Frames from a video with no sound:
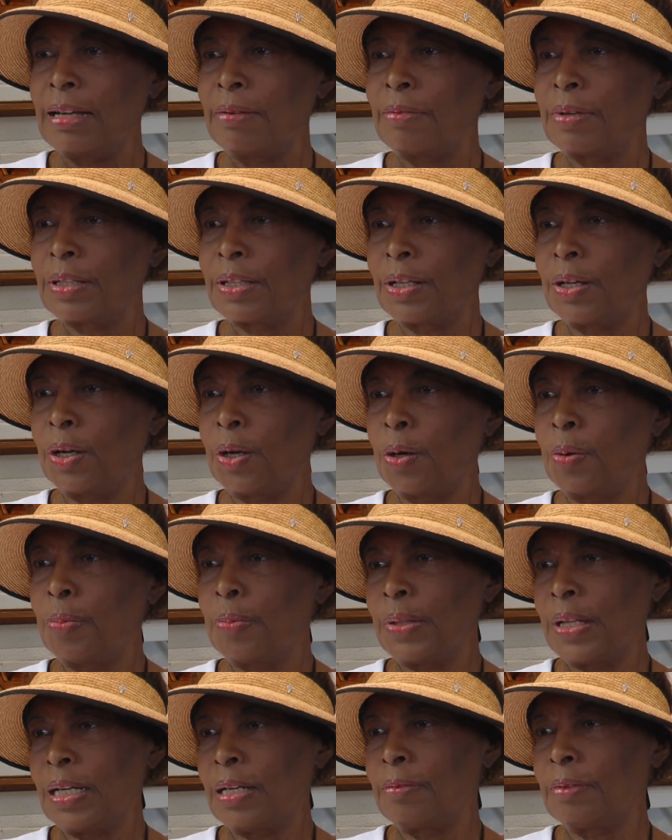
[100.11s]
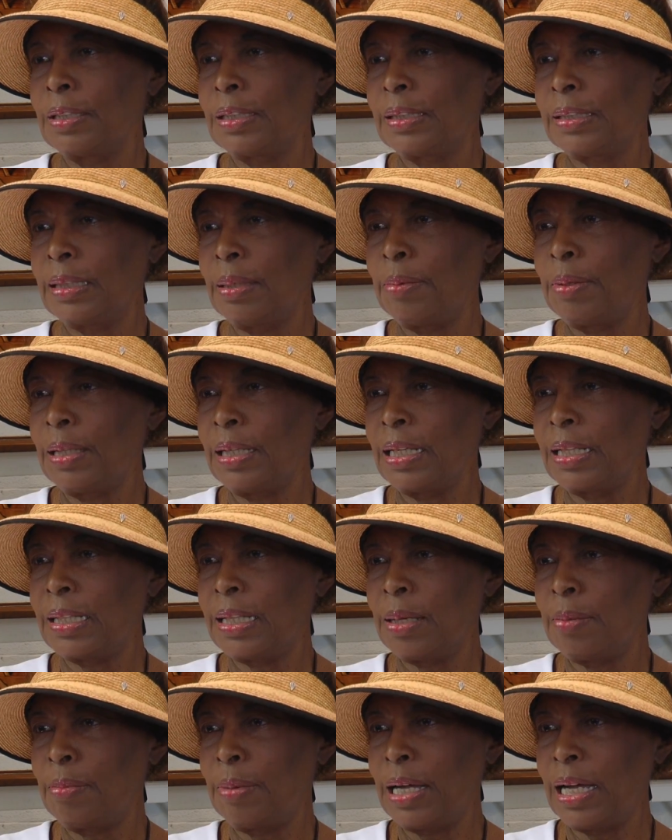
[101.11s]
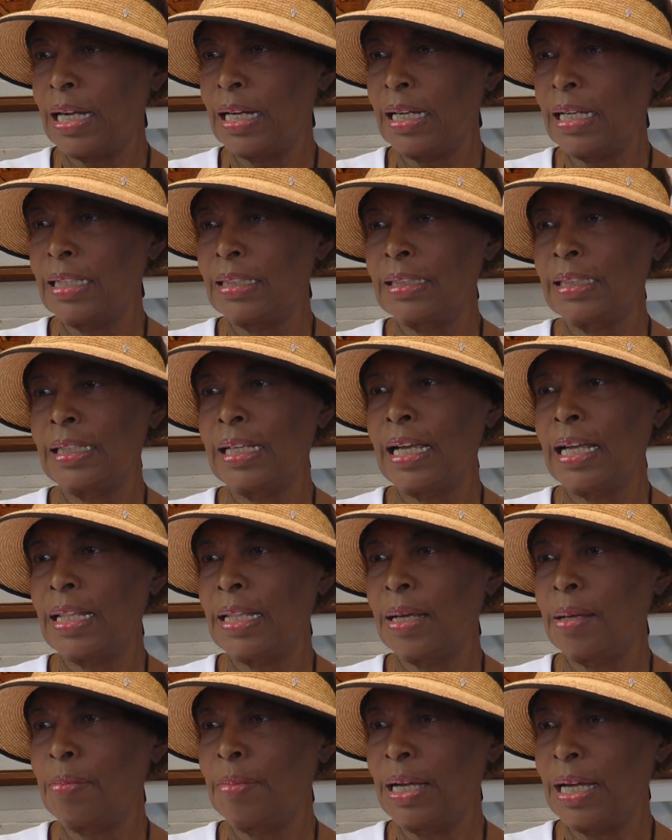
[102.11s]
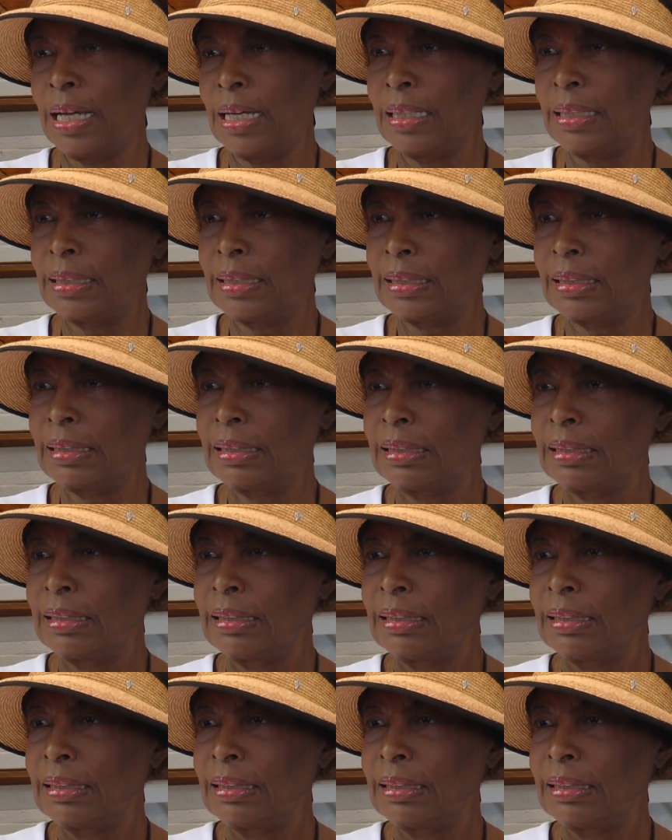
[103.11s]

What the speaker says: with the hope that it will stimulate their bodies and their minds.